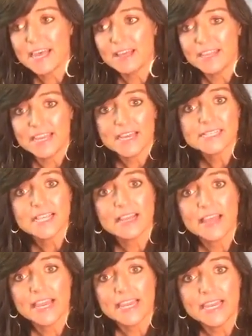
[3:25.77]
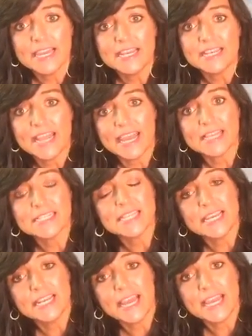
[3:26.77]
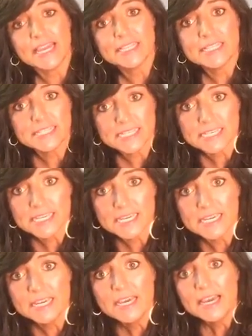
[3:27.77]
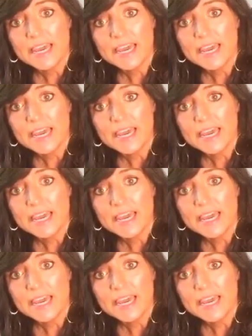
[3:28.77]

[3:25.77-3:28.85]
L-E-S-L-I-E, Nance, N-A-N-C-E,